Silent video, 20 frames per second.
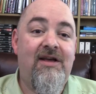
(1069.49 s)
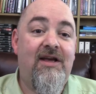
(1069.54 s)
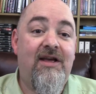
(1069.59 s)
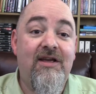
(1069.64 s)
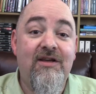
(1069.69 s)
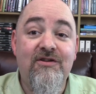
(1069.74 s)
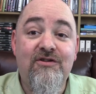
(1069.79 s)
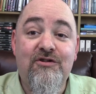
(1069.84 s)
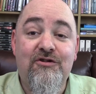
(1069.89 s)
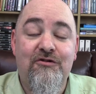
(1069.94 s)

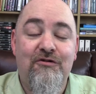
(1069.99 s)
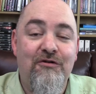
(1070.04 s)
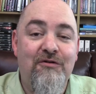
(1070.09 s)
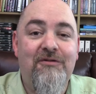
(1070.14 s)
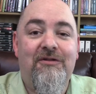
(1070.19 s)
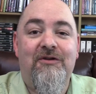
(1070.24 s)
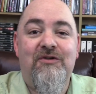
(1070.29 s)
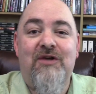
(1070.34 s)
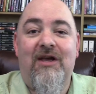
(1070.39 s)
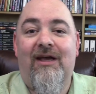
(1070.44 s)
Is
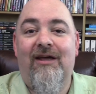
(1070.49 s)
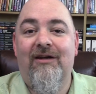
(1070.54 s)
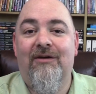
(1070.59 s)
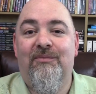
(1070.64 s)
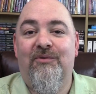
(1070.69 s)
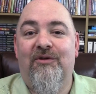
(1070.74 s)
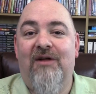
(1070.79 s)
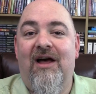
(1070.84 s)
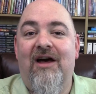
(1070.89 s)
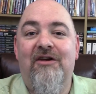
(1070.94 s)
truth
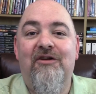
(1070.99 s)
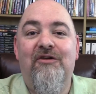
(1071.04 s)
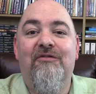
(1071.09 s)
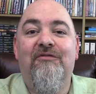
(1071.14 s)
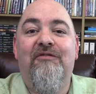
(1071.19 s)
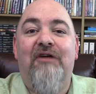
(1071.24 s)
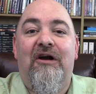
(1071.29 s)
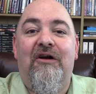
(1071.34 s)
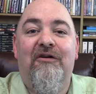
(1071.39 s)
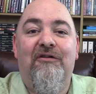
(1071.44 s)
attainable? How do you
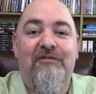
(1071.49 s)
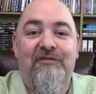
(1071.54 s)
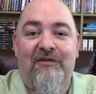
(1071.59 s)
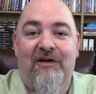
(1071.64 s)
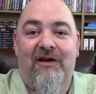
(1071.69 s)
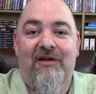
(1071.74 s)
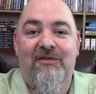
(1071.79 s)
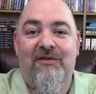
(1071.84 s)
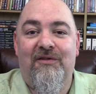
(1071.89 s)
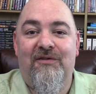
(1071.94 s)

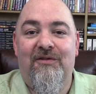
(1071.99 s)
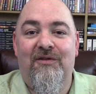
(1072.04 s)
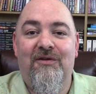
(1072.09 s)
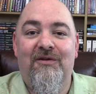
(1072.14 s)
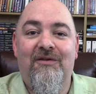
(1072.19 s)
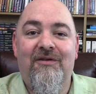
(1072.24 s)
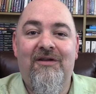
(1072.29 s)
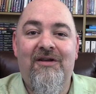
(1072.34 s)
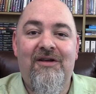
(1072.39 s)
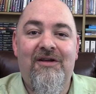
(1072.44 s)
verify that
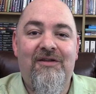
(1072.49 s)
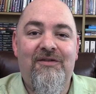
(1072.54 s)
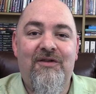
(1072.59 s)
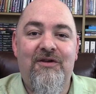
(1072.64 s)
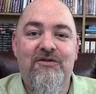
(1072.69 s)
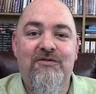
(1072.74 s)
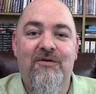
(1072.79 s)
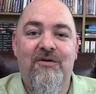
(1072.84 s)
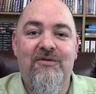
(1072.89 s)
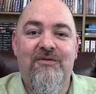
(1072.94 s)
the
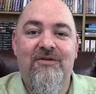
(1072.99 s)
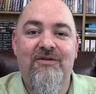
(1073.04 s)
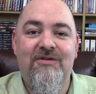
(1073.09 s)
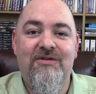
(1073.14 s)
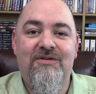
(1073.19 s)
truth